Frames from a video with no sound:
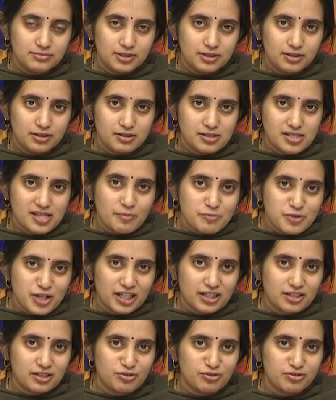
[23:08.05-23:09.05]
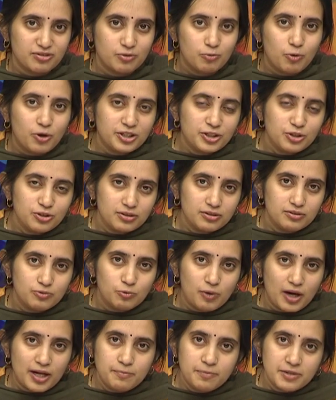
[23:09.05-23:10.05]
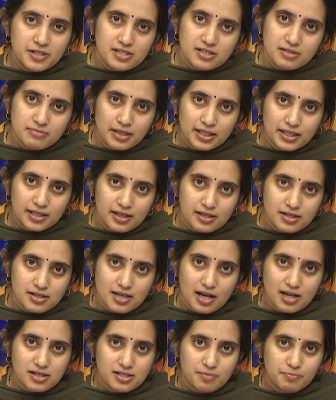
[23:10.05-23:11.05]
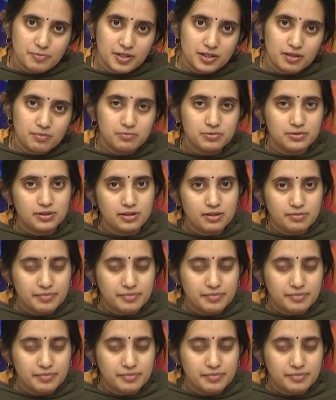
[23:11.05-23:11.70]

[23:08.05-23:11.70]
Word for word: uh, subjective. What you, one person might think is acceptable